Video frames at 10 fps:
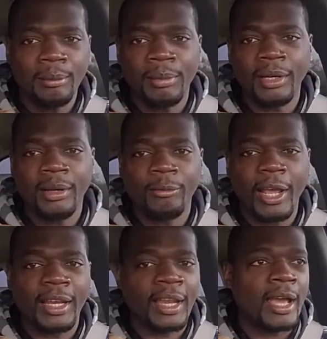but um
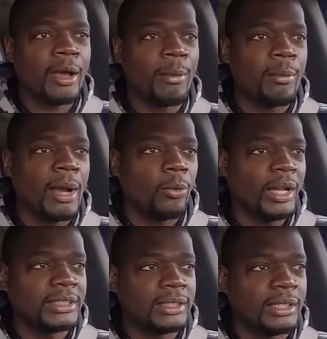right now i'm on my way
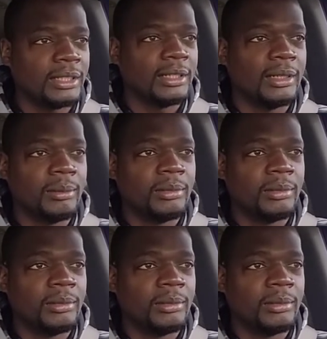to um